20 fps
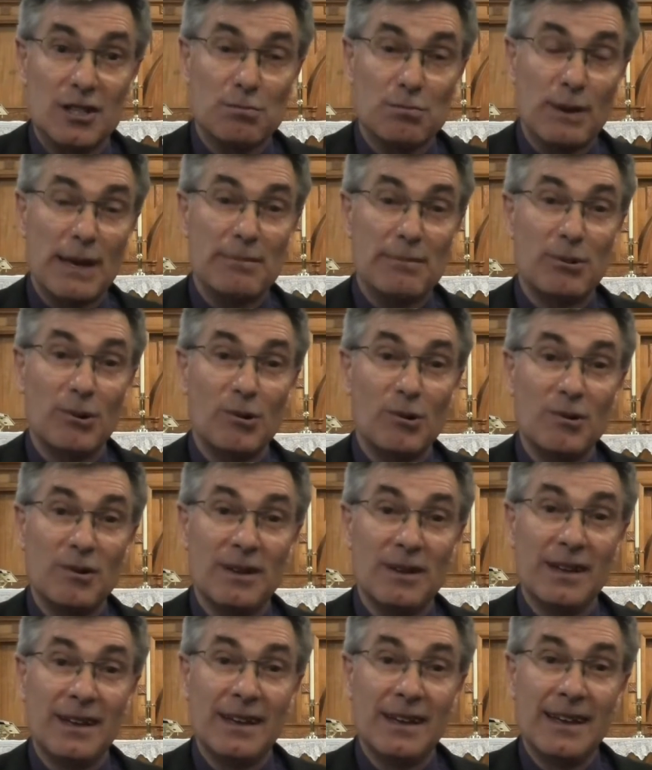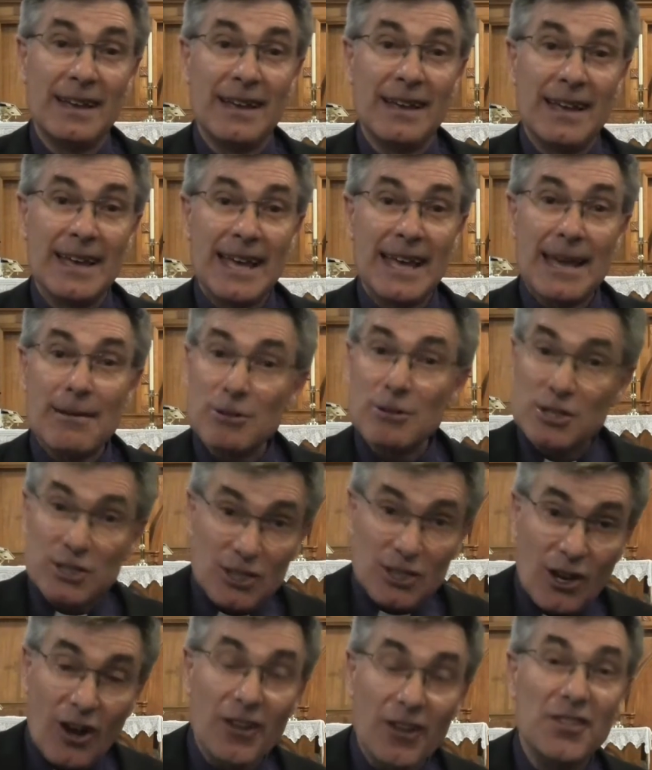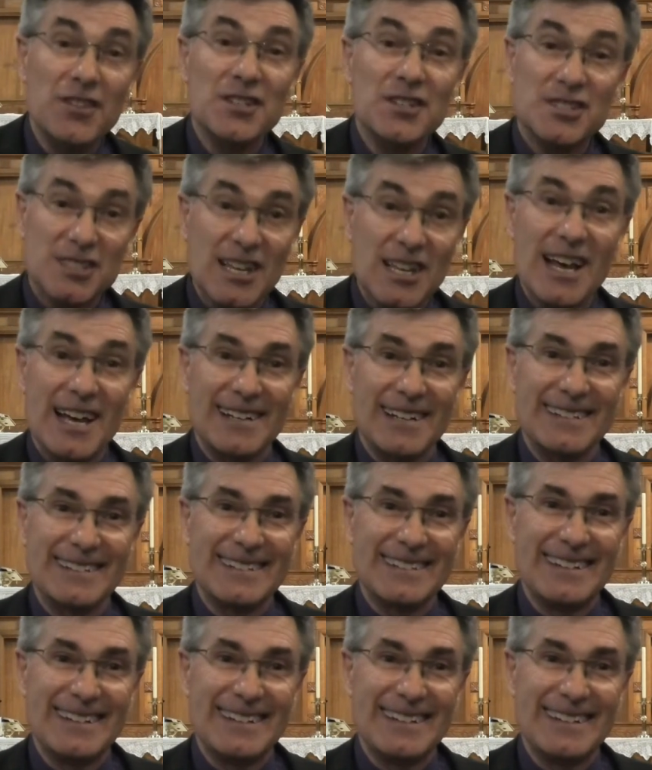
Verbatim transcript: people. He was God the Son.